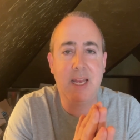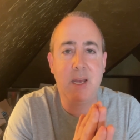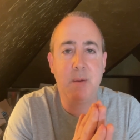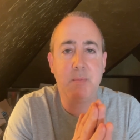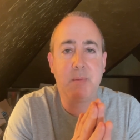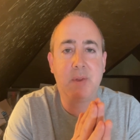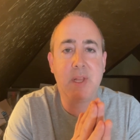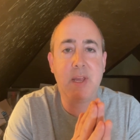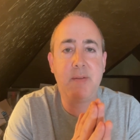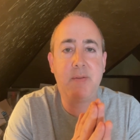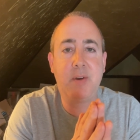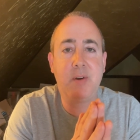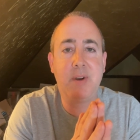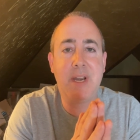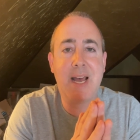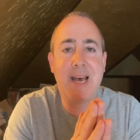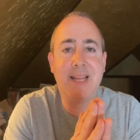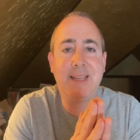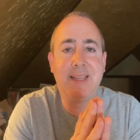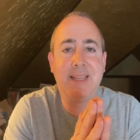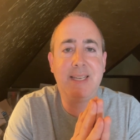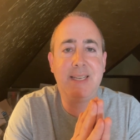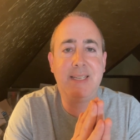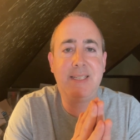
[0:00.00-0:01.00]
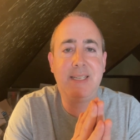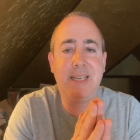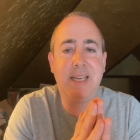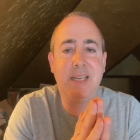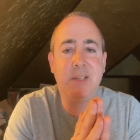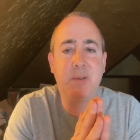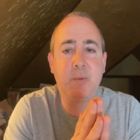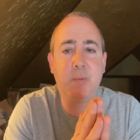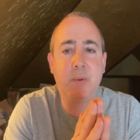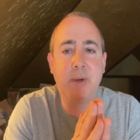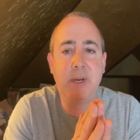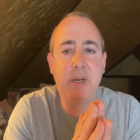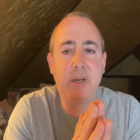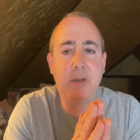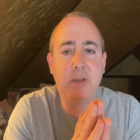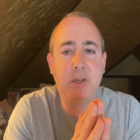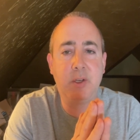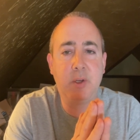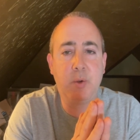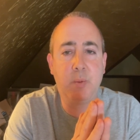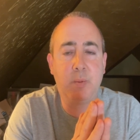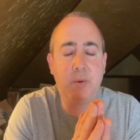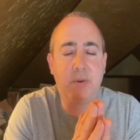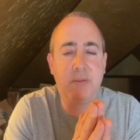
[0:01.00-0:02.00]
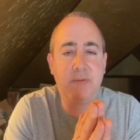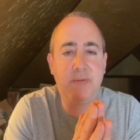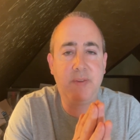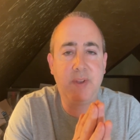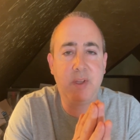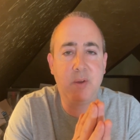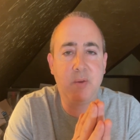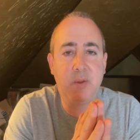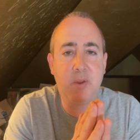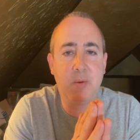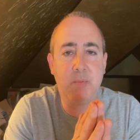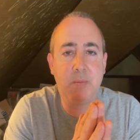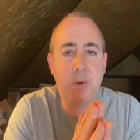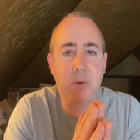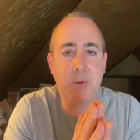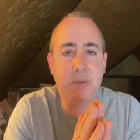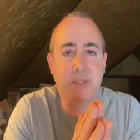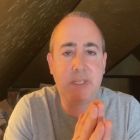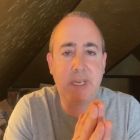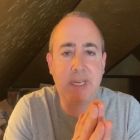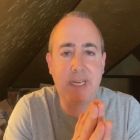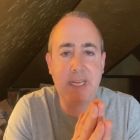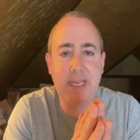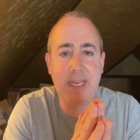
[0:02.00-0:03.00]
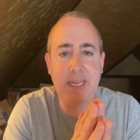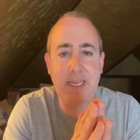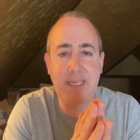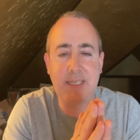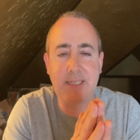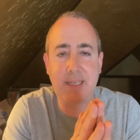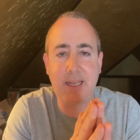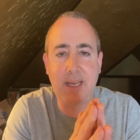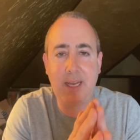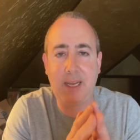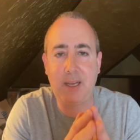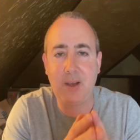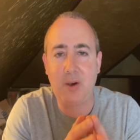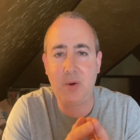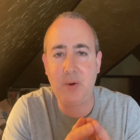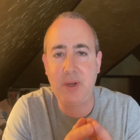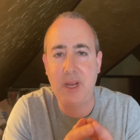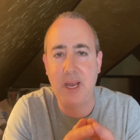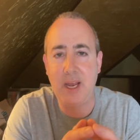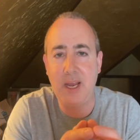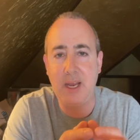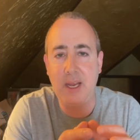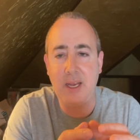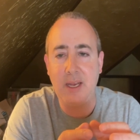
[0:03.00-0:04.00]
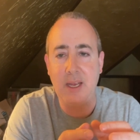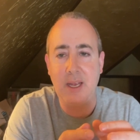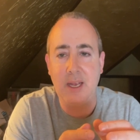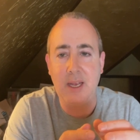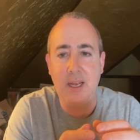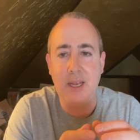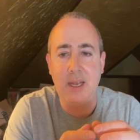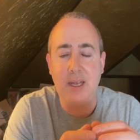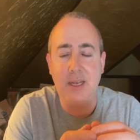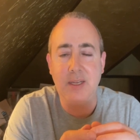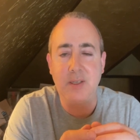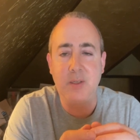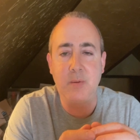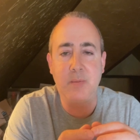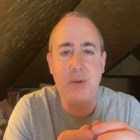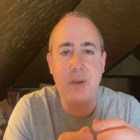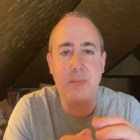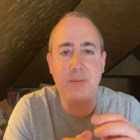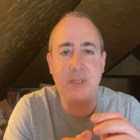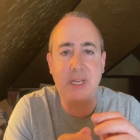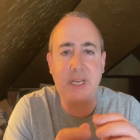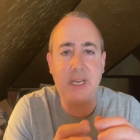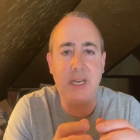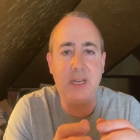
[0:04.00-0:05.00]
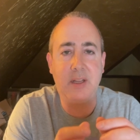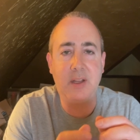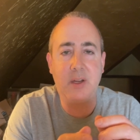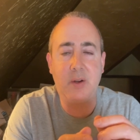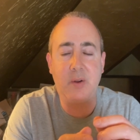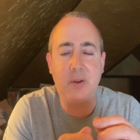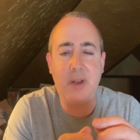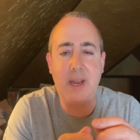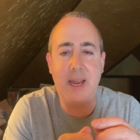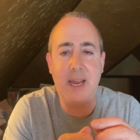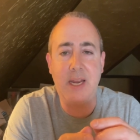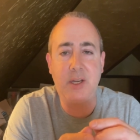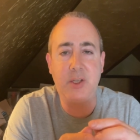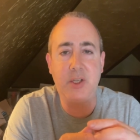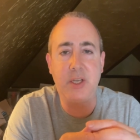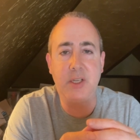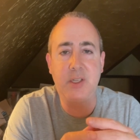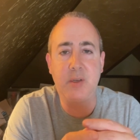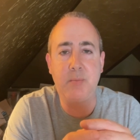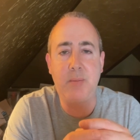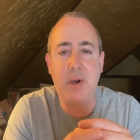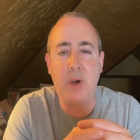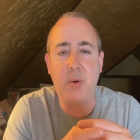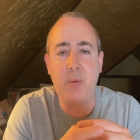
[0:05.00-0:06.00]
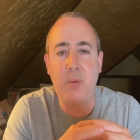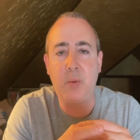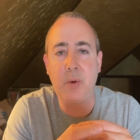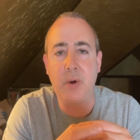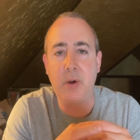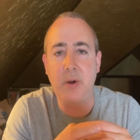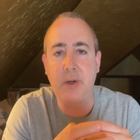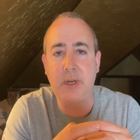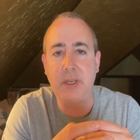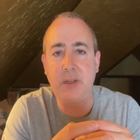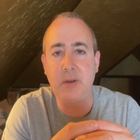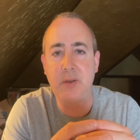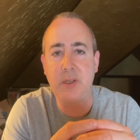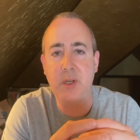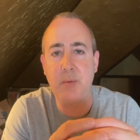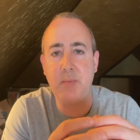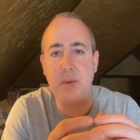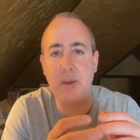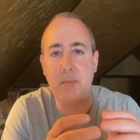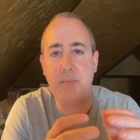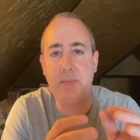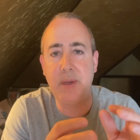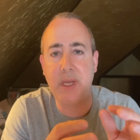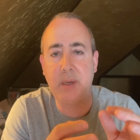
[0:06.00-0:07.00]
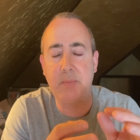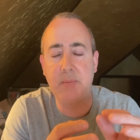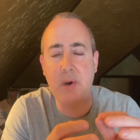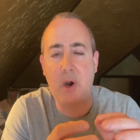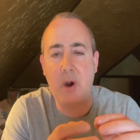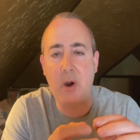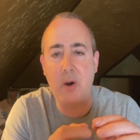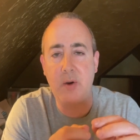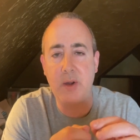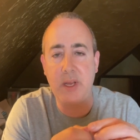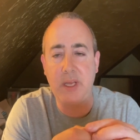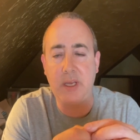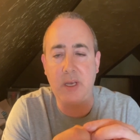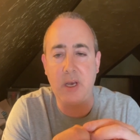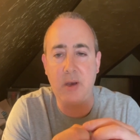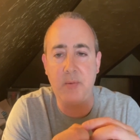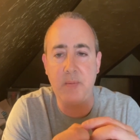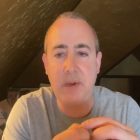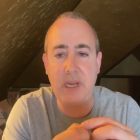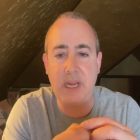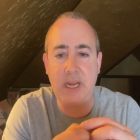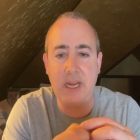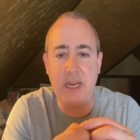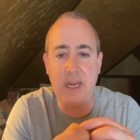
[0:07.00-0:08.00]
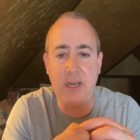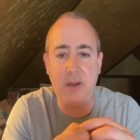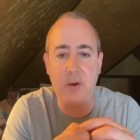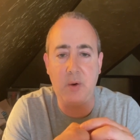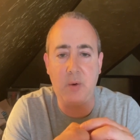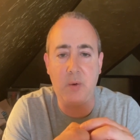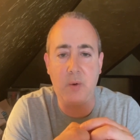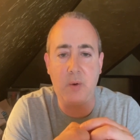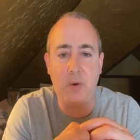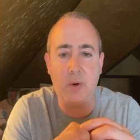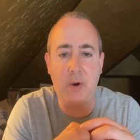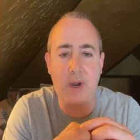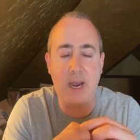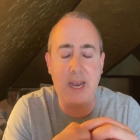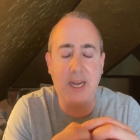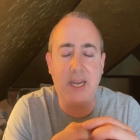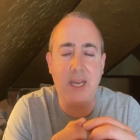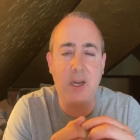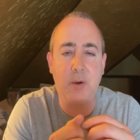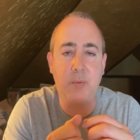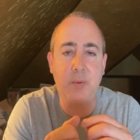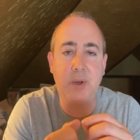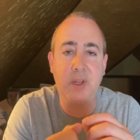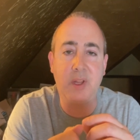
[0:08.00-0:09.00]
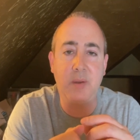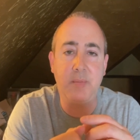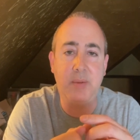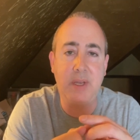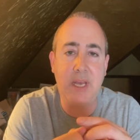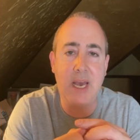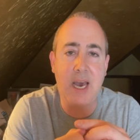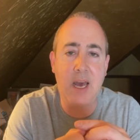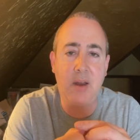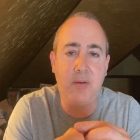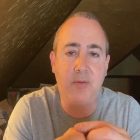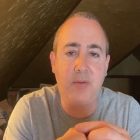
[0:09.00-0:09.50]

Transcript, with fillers: Believe it or not, this is where you will feel the most at ease. Like, okay, sometimes I get a little anxious about work. There's going to be a big party coming in, or I got to really be on